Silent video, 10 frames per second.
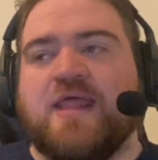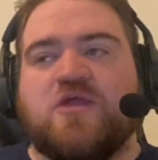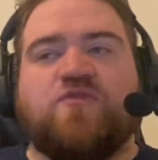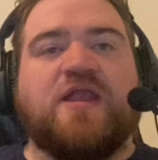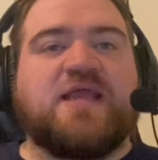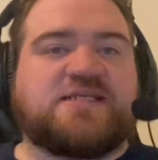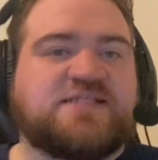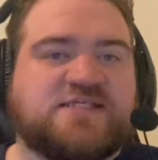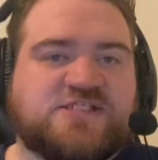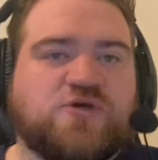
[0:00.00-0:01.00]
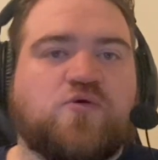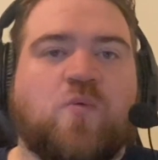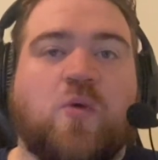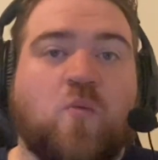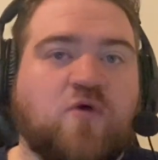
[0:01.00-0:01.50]
You then get to this third
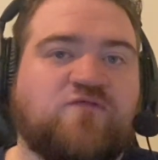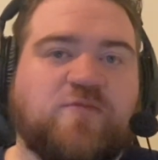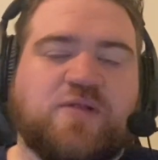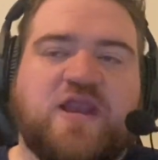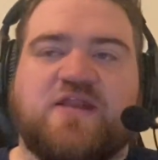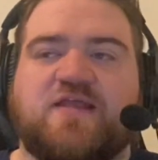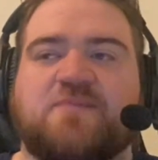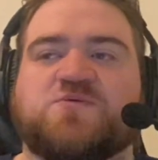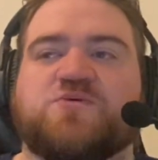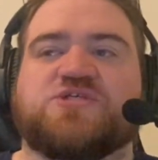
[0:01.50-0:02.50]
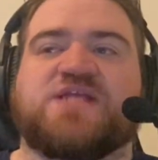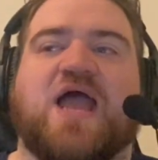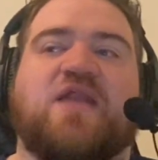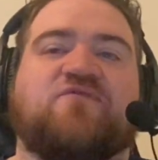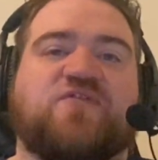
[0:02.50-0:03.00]
one, War for the Planet of the Apes, which is
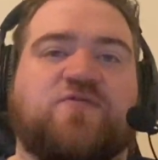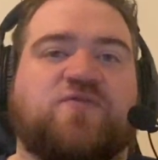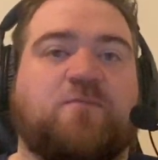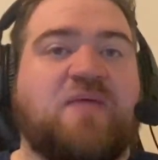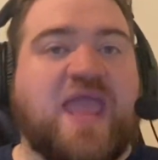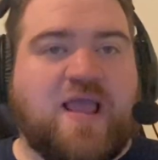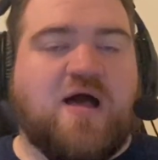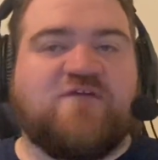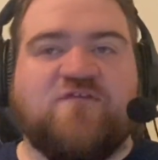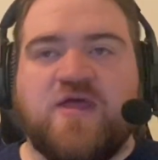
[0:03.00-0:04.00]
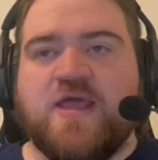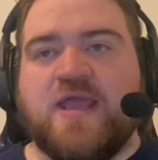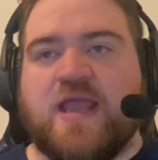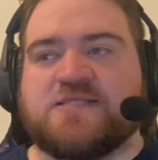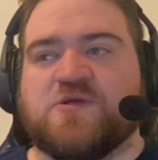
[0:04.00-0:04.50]
kind of the payoff,
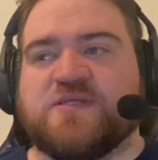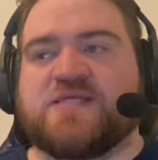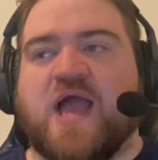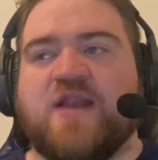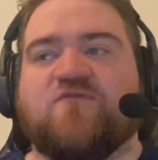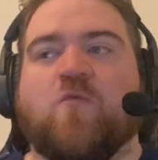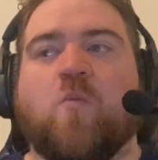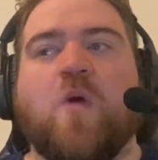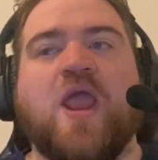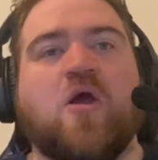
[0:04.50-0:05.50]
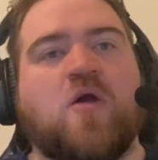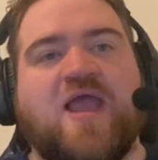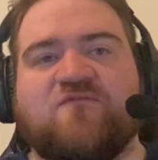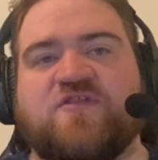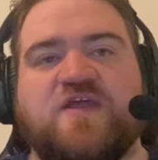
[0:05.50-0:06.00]
and so it's kind of where
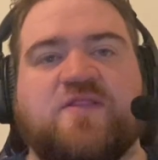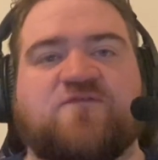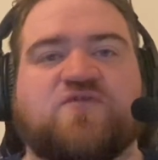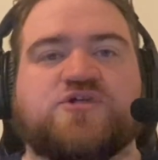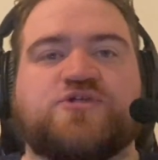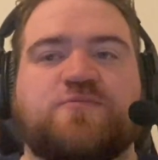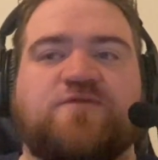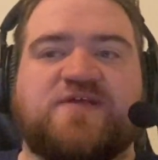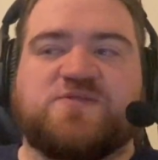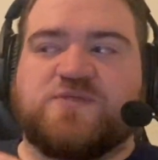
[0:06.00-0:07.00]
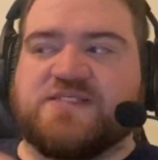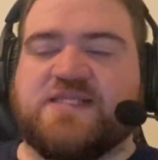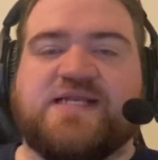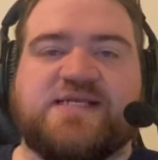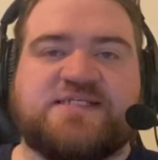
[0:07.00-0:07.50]
everything in the first two movies was
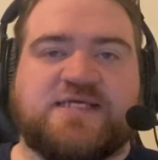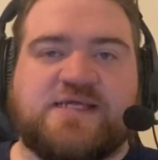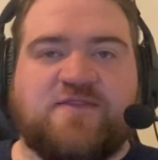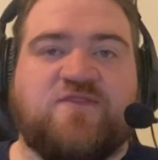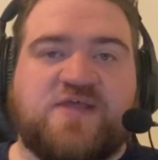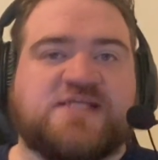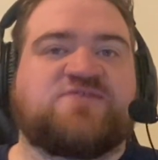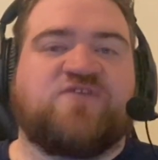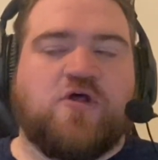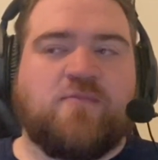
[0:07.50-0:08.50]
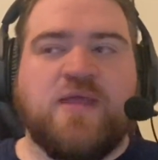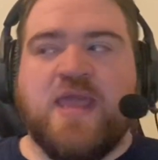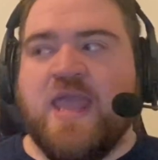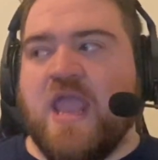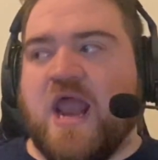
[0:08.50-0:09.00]
leading to this film.
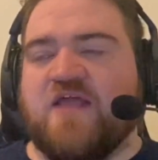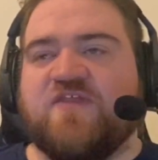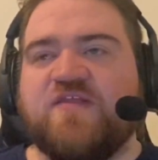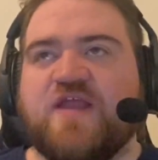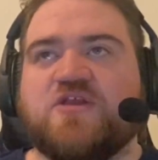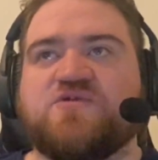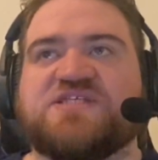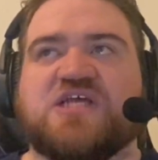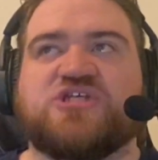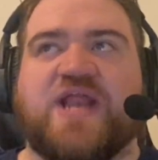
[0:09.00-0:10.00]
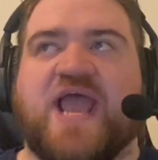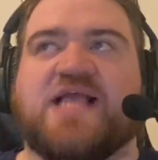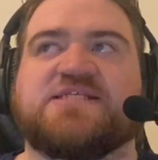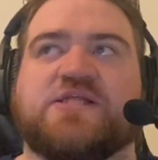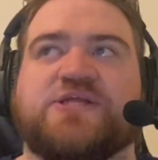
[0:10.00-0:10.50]
And I think they do such an
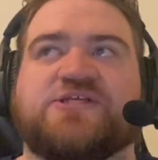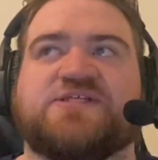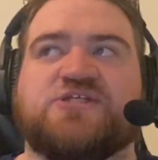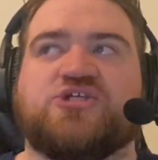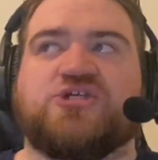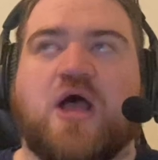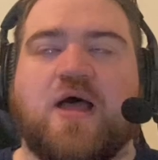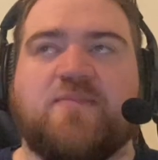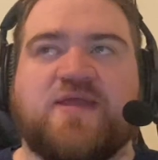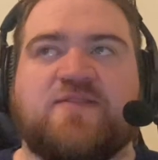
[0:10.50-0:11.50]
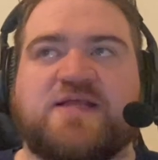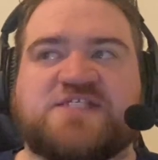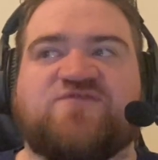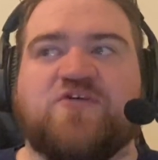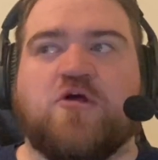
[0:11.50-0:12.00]
excellent job in
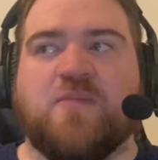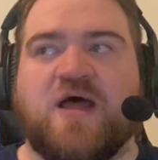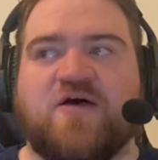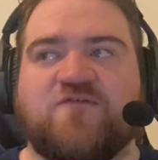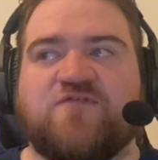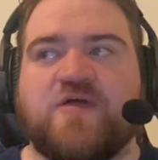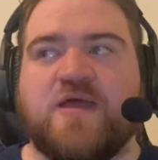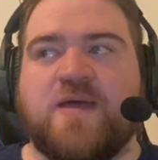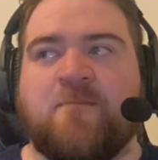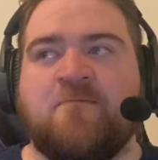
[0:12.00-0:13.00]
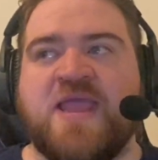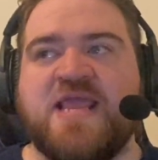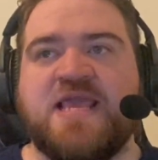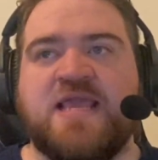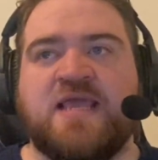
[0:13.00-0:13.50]
this film of
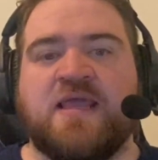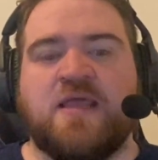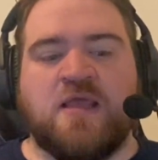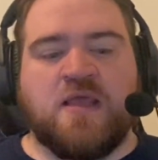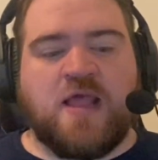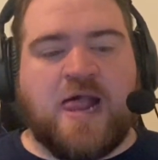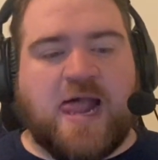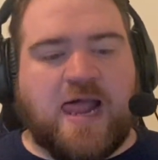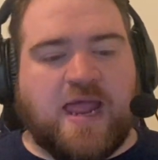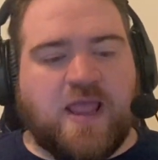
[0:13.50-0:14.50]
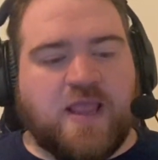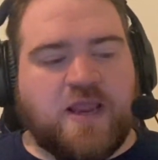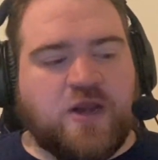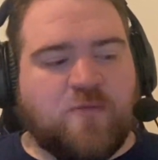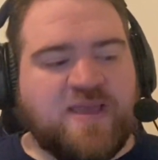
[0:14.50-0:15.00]
making
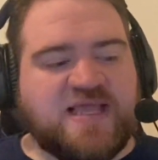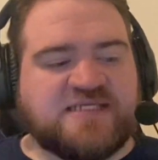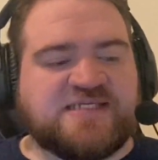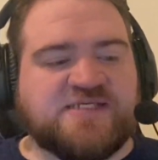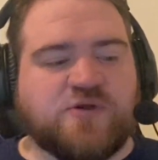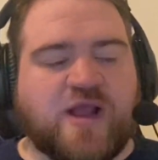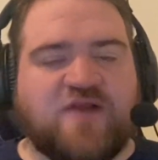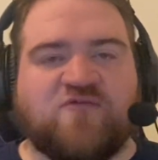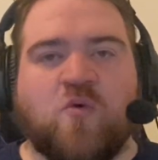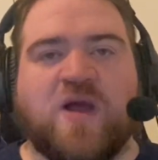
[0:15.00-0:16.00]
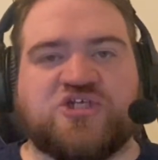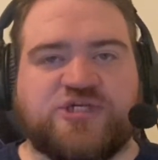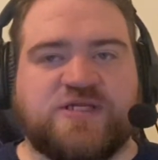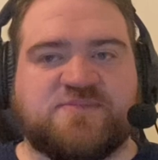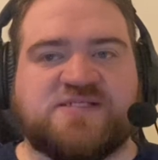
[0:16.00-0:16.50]
making Caesar kind of
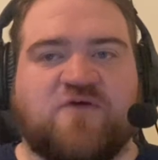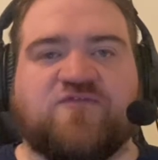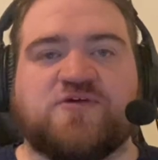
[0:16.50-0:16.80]
question himself.